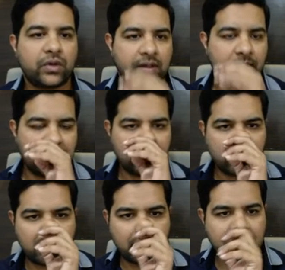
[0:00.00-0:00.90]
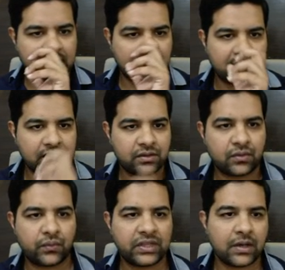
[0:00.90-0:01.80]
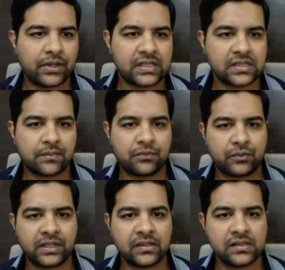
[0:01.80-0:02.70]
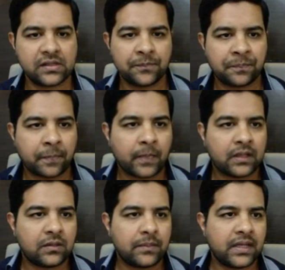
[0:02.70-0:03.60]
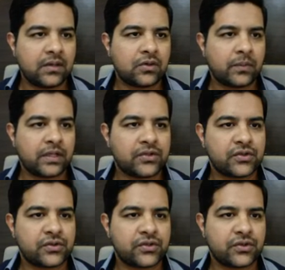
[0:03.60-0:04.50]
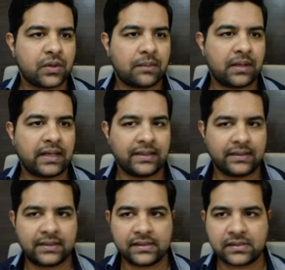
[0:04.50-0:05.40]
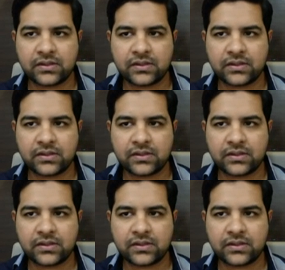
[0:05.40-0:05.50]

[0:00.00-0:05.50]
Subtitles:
What I mean by that is, without any subdomains, the main domain should show up like this.